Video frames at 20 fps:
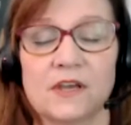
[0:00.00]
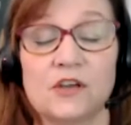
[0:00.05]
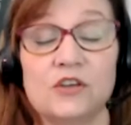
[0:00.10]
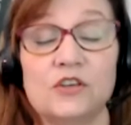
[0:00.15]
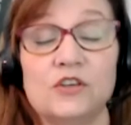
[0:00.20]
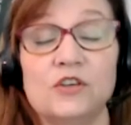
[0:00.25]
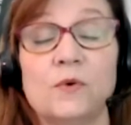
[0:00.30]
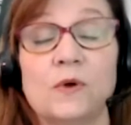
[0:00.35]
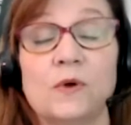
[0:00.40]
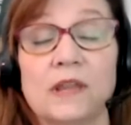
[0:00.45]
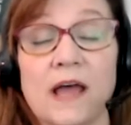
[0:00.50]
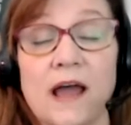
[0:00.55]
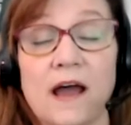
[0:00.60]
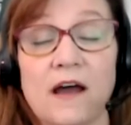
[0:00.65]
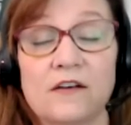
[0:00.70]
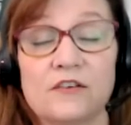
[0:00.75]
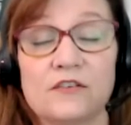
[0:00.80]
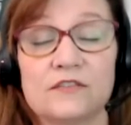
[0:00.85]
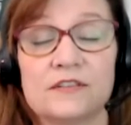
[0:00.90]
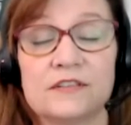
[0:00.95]
You allow
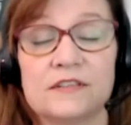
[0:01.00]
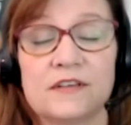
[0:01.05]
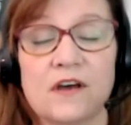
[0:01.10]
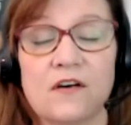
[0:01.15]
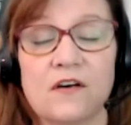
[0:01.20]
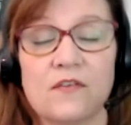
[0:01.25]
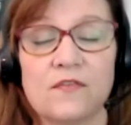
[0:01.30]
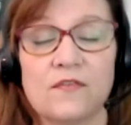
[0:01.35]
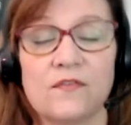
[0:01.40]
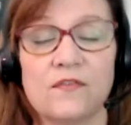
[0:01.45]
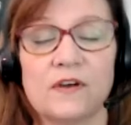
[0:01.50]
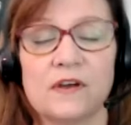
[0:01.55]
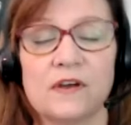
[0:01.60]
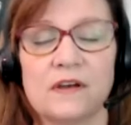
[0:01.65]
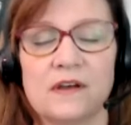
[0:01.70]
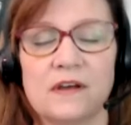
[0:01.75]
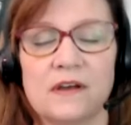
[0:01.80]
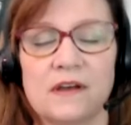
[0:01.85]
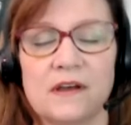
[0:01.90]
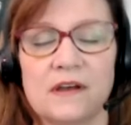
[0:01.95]
yourself
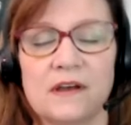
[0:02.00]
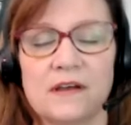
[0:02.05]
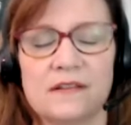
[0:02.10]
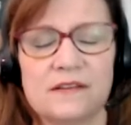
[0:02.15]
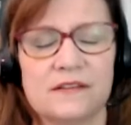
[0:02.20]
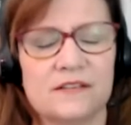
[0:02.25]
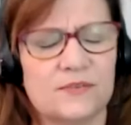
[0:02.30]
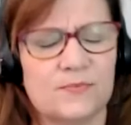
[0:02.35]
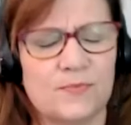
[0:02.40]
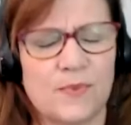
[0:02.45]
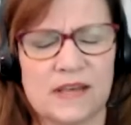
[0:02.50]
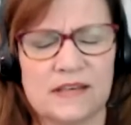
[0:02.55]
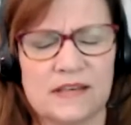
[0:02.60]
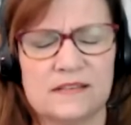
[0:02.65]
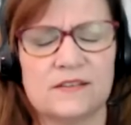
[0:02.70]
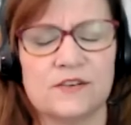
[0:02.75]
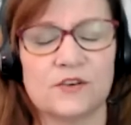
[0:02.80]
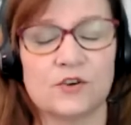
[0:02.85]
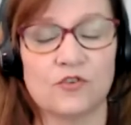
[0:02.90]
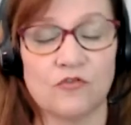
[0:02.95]
the space
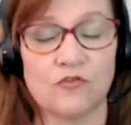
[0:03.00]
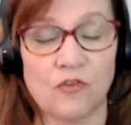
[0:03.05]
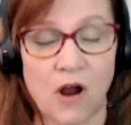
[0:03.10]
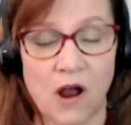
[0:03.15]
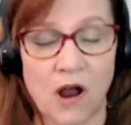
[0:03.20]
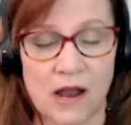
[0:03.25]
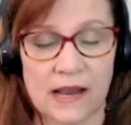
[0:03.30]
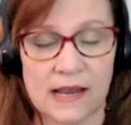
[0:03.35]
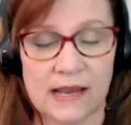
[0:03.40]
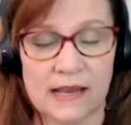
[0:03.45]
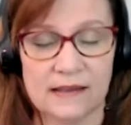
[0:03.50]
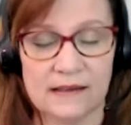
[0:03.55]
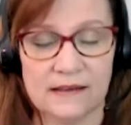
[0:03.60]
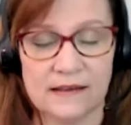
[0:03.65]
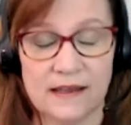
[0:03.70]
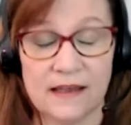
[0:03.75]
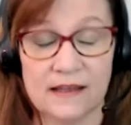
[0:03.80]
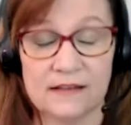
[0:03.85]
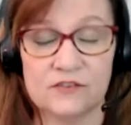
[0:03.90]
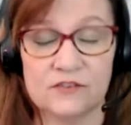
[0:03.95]
to cry
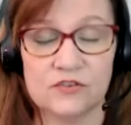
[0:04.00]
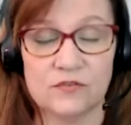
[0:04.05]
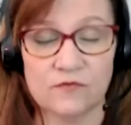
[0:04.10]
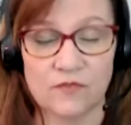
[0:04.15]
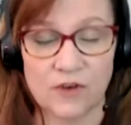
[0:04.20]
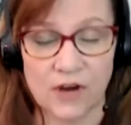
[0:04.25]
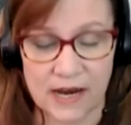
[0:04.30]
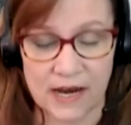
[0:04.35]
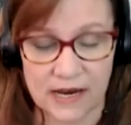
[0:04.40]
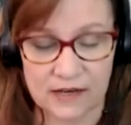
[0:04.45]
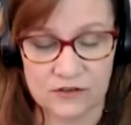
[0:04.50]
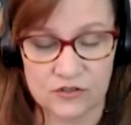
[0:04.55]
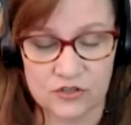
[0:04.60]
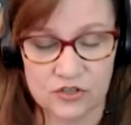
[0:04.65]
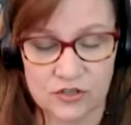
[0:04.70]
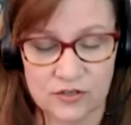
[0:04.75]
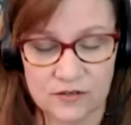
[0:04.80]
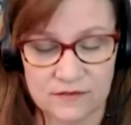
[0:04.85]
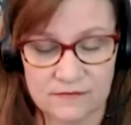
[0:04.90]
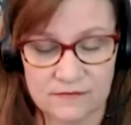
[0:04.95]
and to rage.